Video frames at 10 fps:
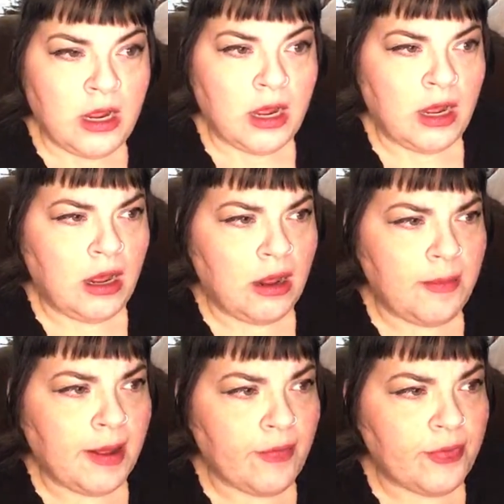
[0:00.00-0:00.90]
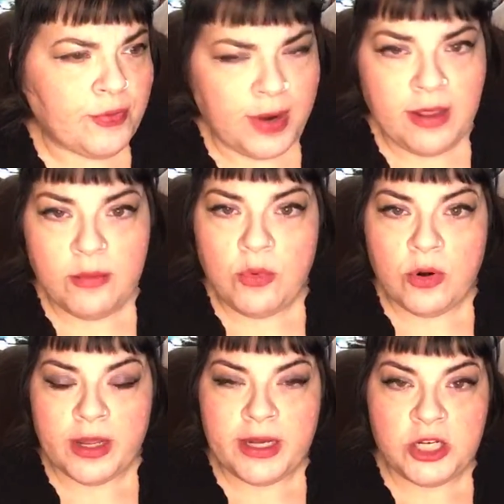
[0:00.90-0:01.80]
About 3 in the
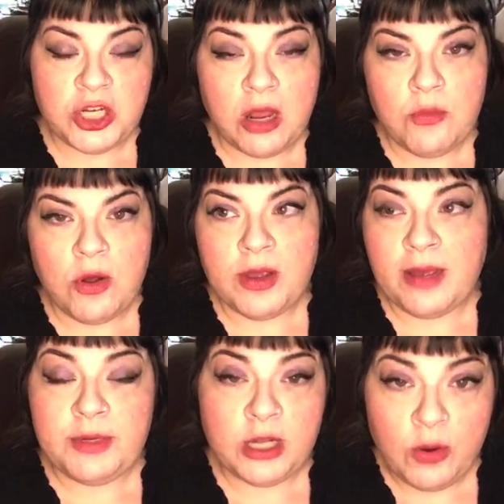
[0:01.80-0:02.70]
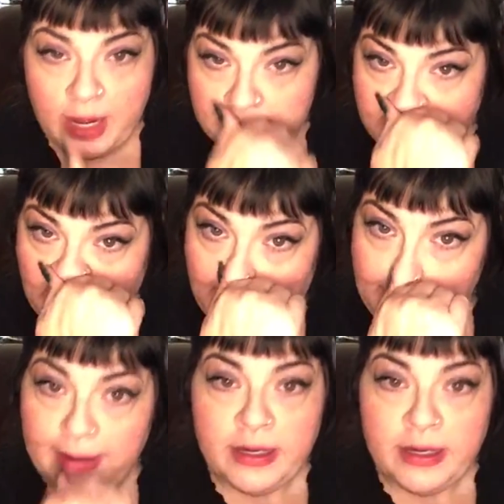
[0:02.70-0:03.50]
morning, John woke up to go outside.